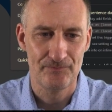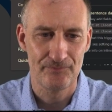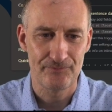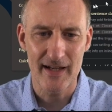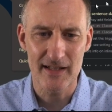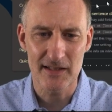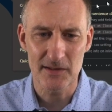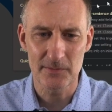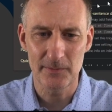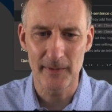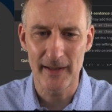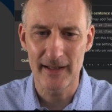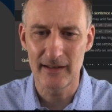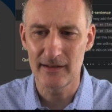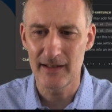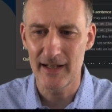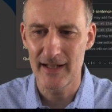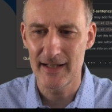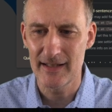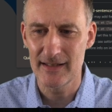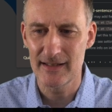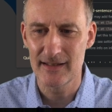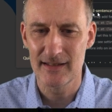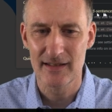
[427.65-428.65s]
as well
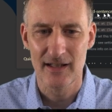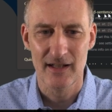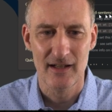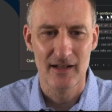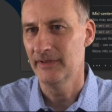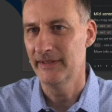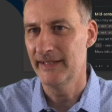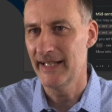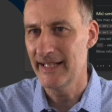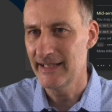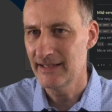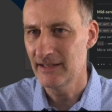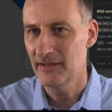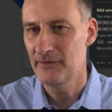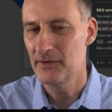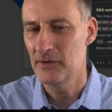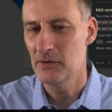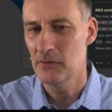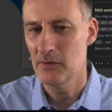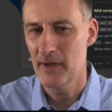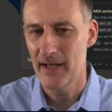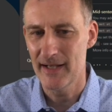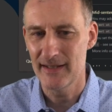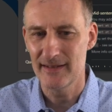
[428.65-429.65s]
as
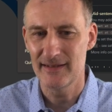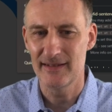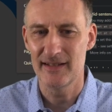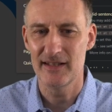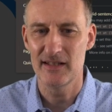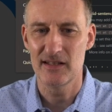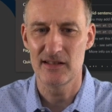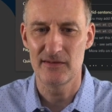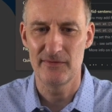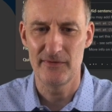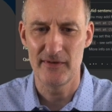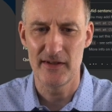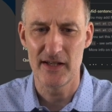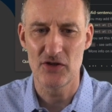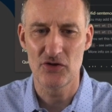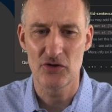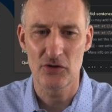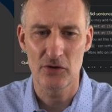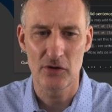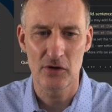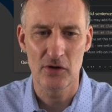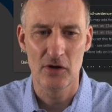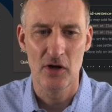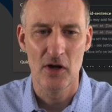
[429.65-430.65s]
DataView has this
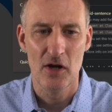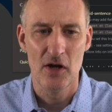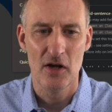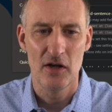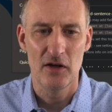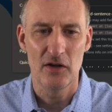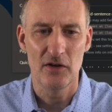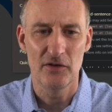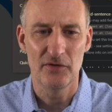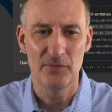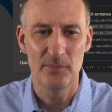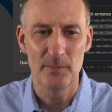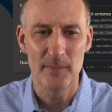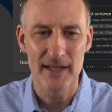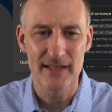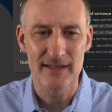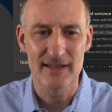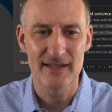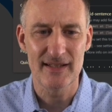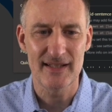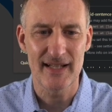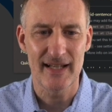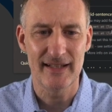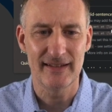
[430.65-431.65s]
feature of
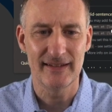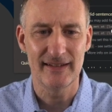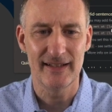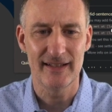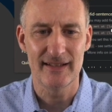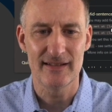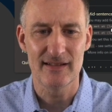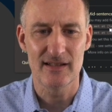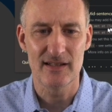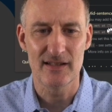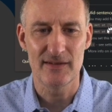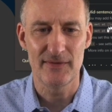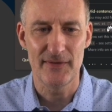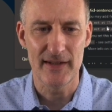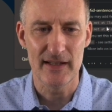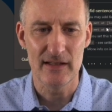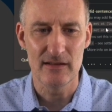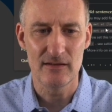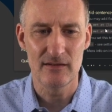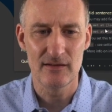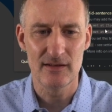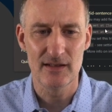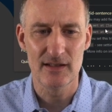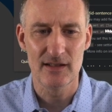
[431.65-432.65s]
mid-sentence
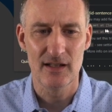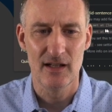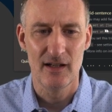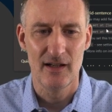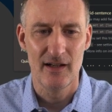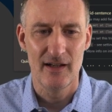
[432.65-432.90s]
fields